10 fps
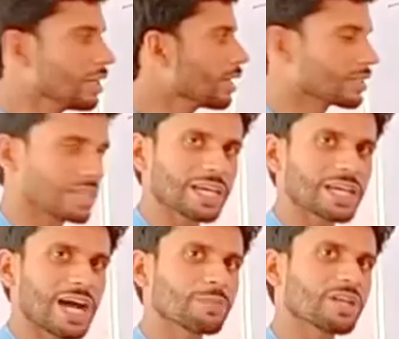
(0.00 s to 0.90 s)
they
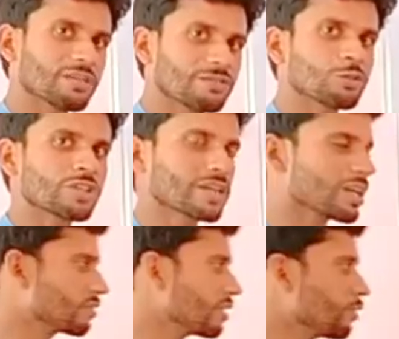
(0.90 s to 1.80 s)
come in future
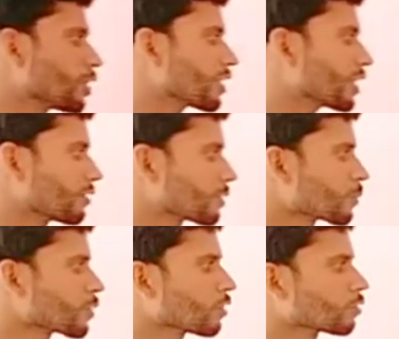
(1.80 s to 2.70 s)
case, in future tense.
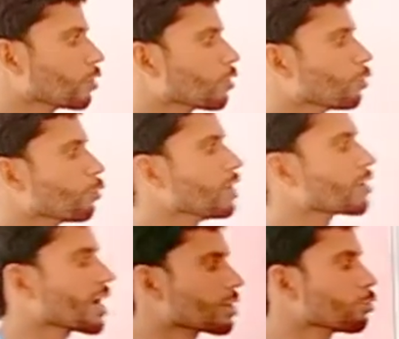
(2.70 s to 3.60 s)
So
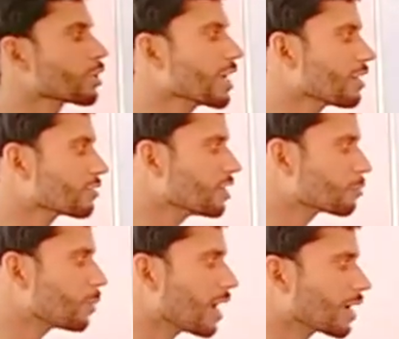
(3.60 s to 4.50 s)
will,
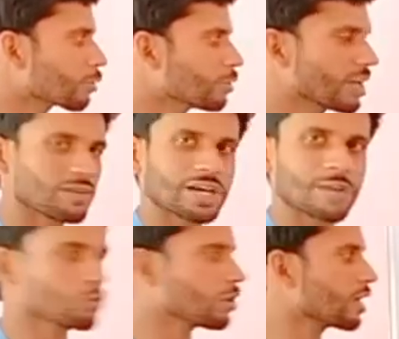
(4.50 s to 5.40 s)
this part we have
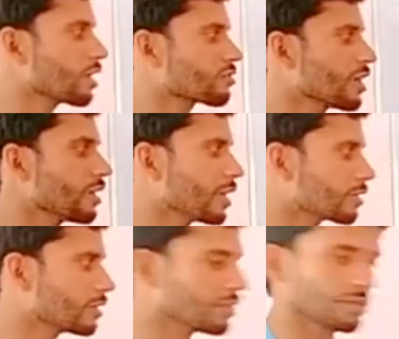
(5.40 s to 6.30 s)
come to understand
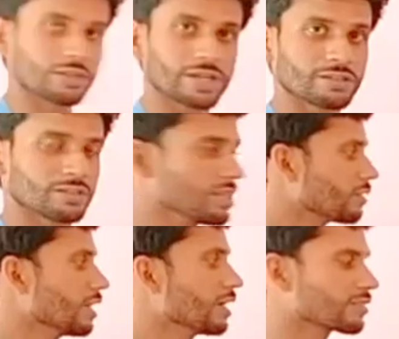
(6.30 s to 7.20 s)
that
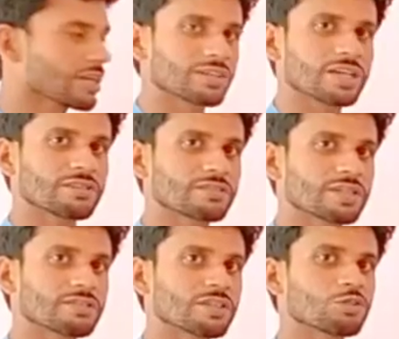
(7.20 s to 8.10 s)
this
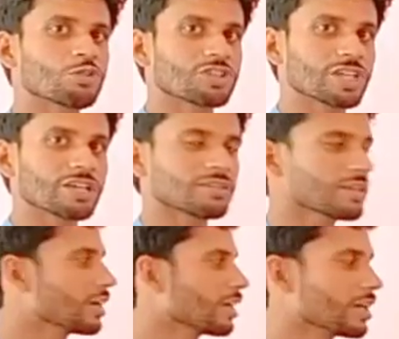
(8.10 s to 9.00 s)
sentence is in which
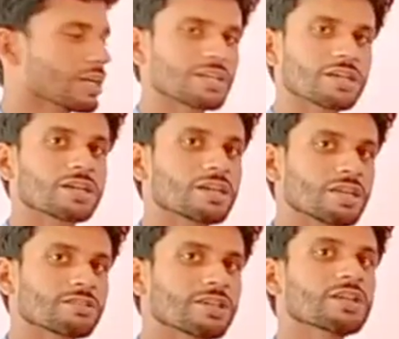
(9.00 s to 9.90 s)
tense? It
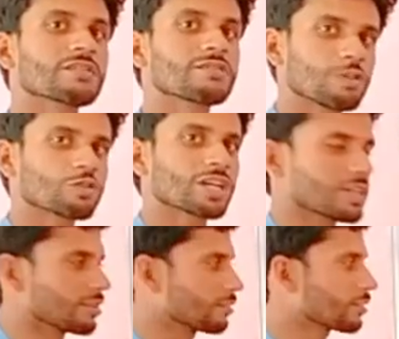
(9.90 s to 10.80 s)
is in future
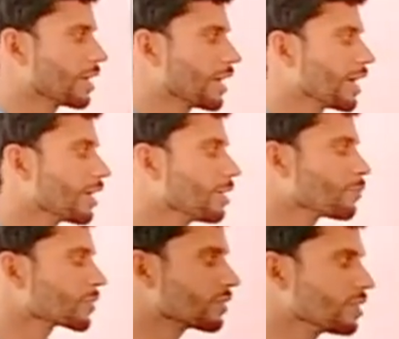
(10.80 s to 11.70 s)
tense, and
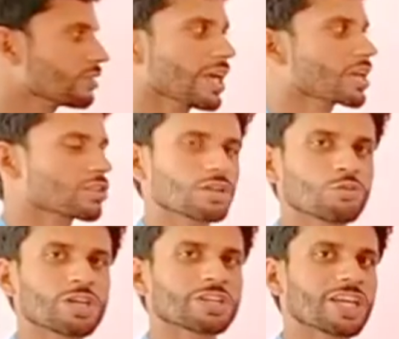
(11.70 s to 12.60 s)
this
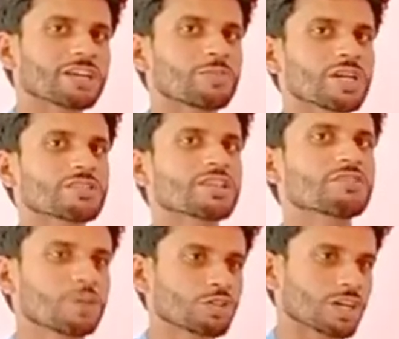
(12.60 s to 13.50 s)
action will take place
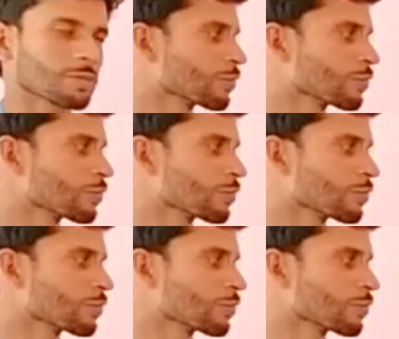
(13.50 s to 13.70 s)
in future.